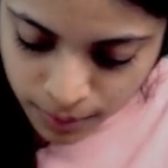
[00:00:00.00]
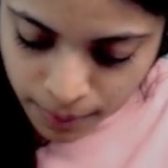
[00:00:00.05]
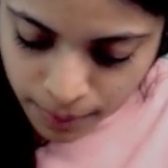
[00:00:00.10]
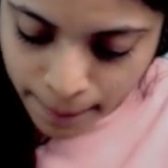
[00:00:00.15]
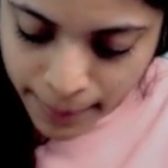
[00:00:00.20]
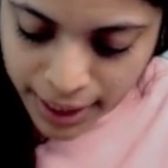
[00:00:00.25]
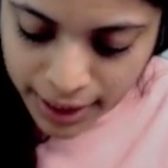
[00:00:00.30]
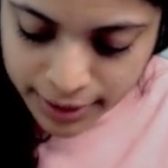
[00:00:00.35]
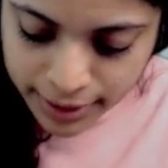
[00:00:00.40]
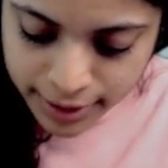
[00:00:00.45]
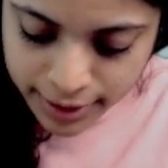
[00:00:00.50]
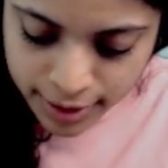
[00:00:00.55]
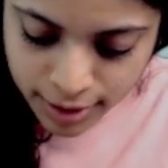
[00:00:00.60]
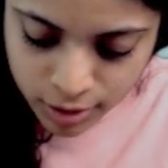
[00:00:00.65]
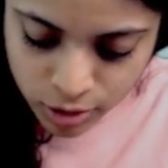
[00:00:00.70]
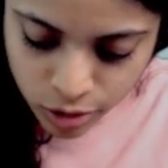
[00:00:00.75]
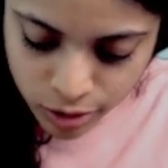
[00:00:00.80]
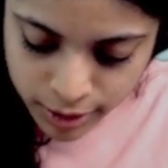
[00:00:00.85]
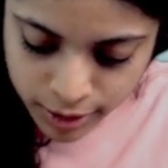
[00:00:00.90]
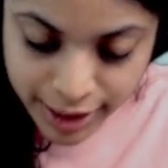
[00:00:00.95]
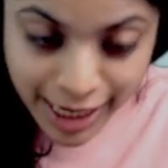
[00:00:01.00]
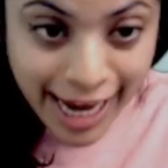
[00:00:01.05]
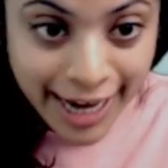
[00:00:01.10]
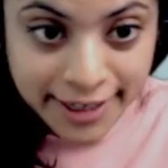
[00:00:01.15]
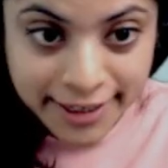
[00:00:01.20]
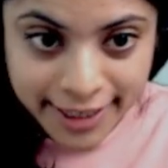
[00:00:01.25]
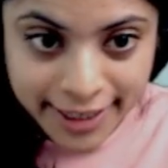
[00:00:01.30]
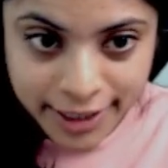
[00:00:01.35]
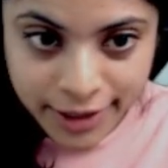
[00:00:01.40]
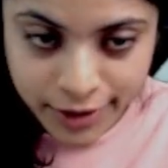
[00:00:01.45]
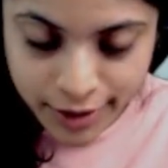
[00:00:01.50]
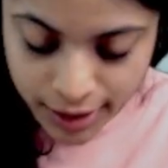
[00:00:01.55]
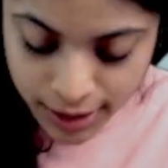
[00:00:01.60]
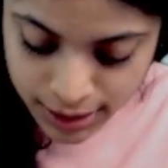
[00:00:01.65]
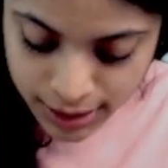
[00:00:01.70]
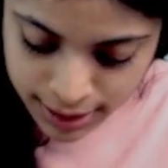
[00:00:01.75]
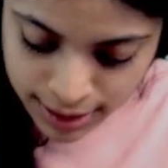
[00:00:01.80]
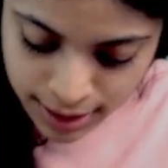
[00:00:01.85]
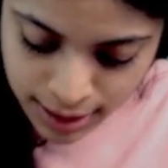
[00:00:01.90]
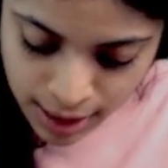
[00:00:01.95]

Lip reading: make decisions and take risks.